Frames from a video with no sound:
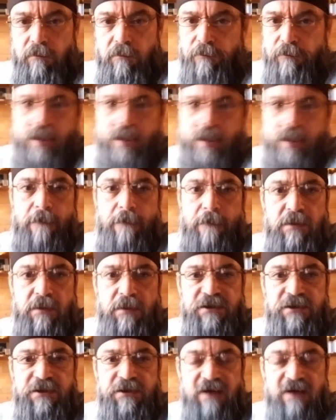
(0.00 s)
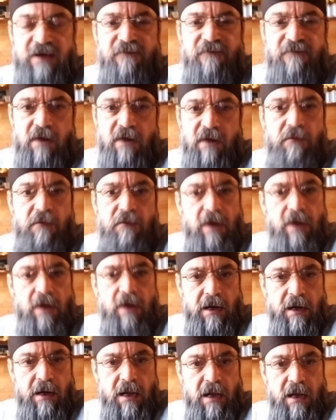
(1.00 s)
People suffering right
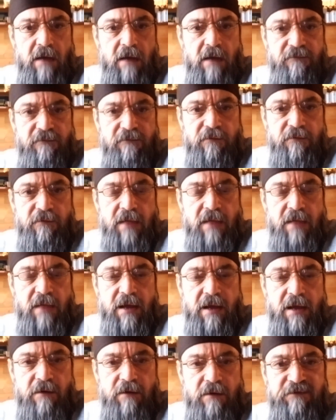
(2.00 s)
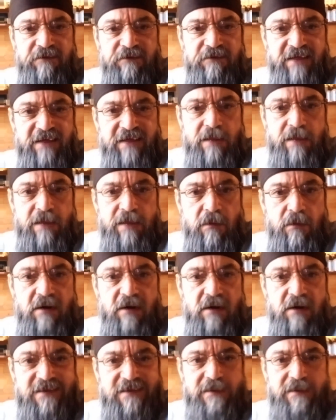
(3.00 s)
now for that same
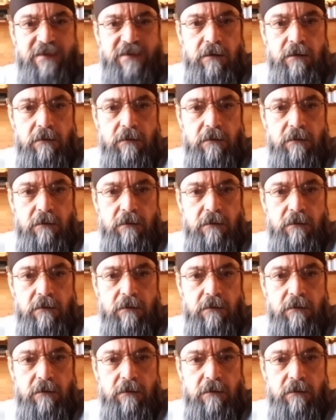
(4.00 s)
reason.